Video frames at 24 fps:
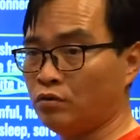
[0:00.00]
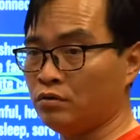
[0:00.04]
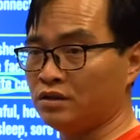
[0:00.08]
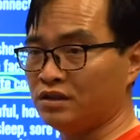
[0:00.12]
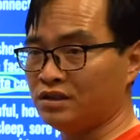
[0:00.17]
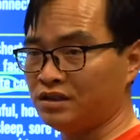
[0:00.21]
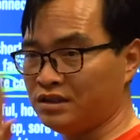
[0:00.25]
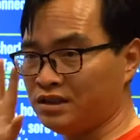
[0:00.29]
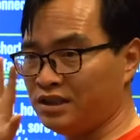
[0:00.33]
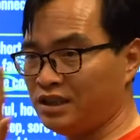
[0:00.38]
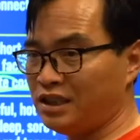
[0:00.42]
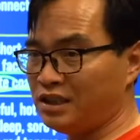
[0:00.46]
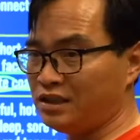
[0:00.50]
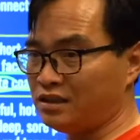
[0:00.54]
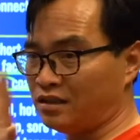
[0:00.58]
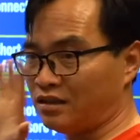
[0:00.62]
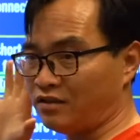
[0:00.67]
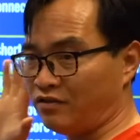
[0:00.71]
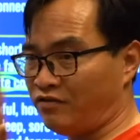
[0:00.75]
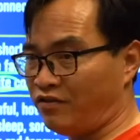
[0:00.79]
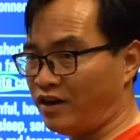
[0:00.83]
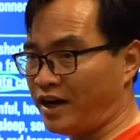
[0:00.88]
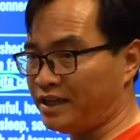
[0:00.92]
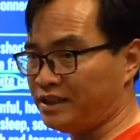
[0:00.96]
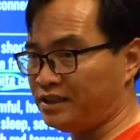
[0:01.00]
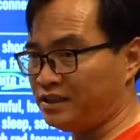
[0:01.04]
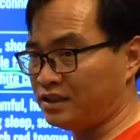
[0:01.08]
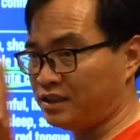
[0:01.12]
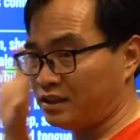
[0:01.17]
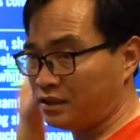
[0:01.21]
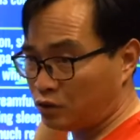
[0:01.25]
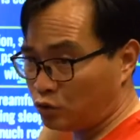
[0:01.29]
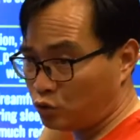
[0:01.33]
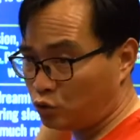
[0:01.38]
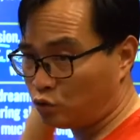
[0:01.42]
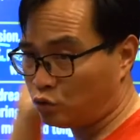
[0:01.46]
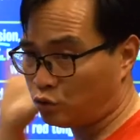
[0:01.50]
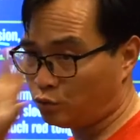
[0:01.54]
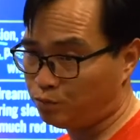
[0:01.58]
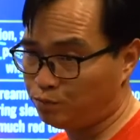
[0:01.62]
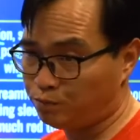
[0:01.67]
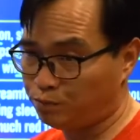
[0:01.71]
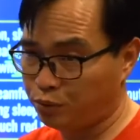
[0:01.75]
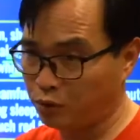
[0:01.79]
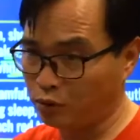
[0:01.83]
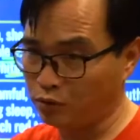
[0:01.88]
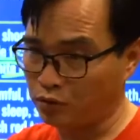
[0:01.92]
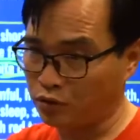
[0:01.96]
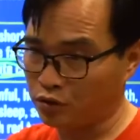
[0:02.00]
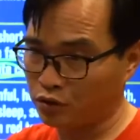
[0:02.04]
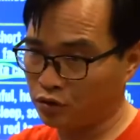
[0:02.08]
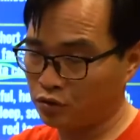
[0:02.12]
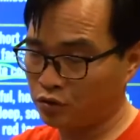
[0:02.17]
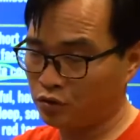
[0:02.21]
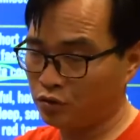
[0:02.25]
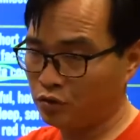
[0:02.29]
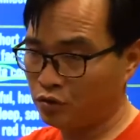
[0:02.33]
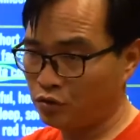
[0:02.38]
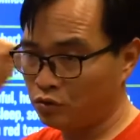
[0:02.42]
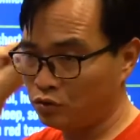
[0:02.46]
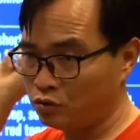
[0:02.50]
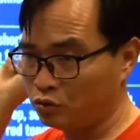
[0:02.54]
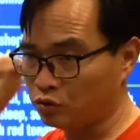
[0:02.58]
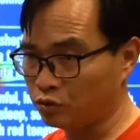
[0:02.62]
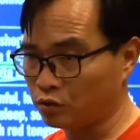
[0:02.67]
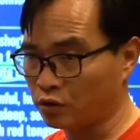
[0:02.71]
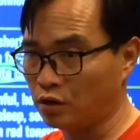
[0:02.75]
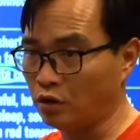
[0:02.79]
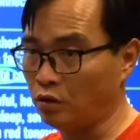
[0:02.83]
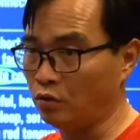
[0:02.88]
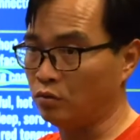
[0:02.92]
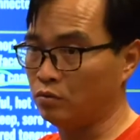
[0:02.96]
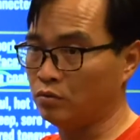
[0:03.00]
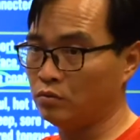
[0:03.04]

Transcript: needs the fire energy to push, to go.